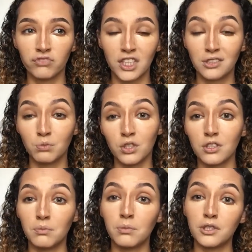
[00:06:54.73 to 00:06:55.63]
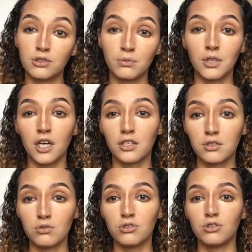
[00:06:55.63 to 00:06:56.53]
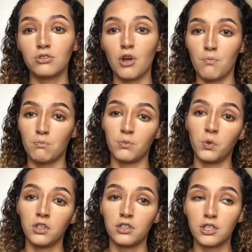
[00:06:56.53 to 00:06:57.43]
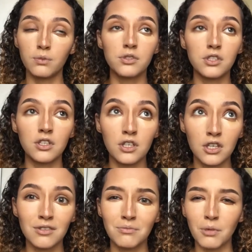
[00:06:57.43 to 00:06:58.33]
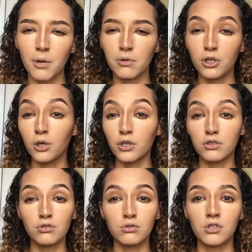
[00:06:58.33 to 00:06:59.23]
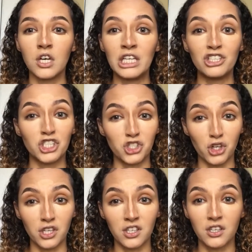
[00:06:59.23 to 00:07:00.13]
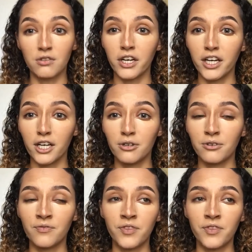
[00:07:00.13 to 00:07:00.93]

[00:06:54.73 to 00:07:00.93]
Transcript: it's more than buzz, to be honest with you. I'm really tipsy, probably going too drunk right now,